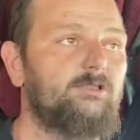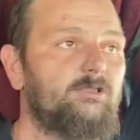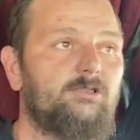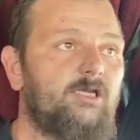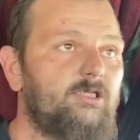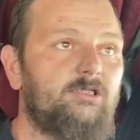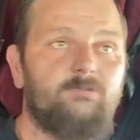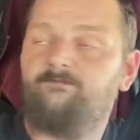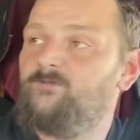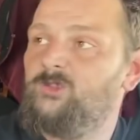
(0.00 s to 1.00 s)
Like,
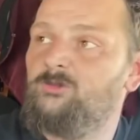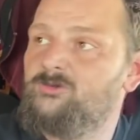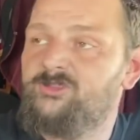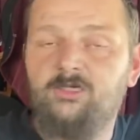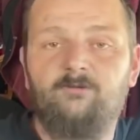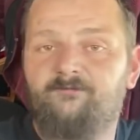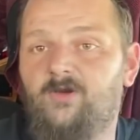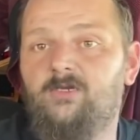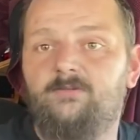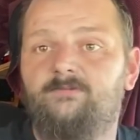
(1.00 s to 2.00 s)
you steal
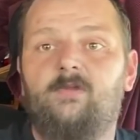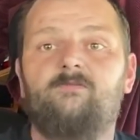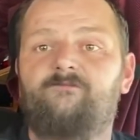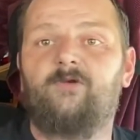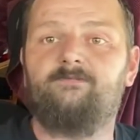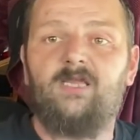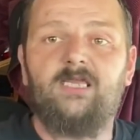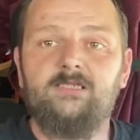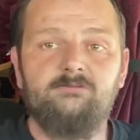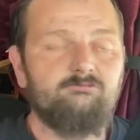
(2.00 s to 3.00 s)
from from
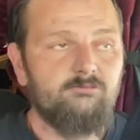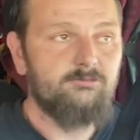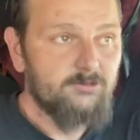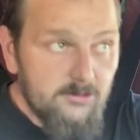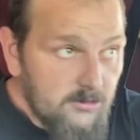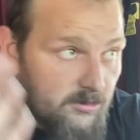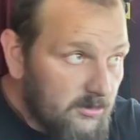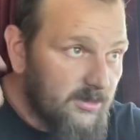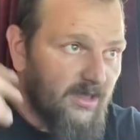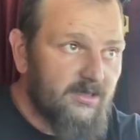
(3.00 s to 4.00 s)
me,
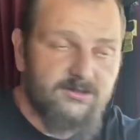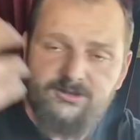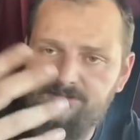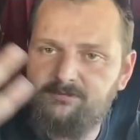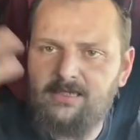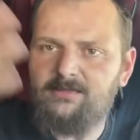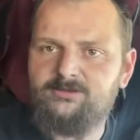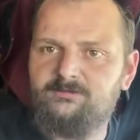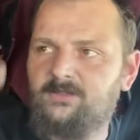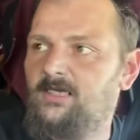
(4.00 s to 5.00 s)
it's uh,
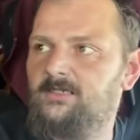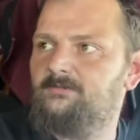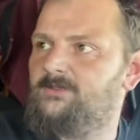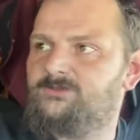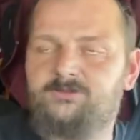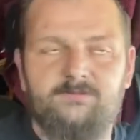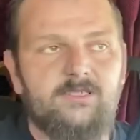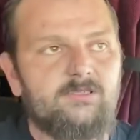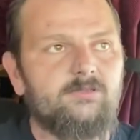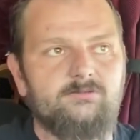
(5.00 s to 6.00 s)
some kind of
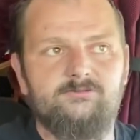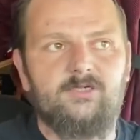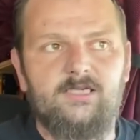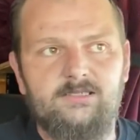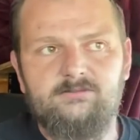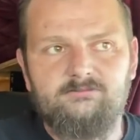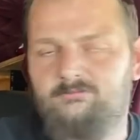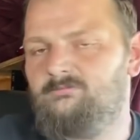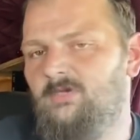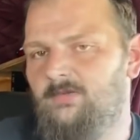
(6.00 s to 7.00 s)
misdemeanor, right?
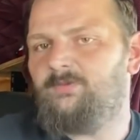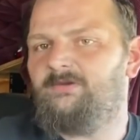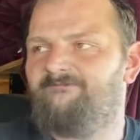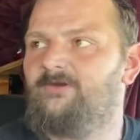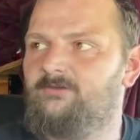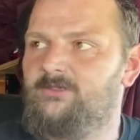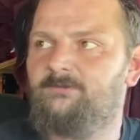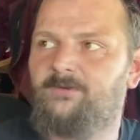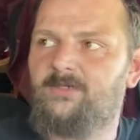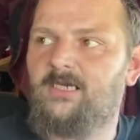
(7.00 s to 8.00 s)
Maybe a felony,
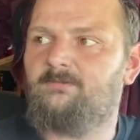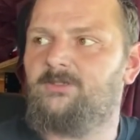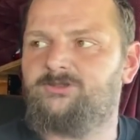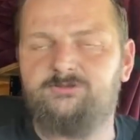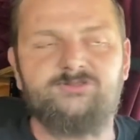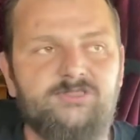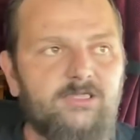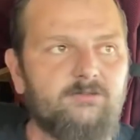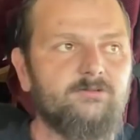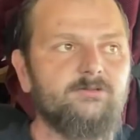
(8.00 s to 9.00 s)
depending on how much you steal.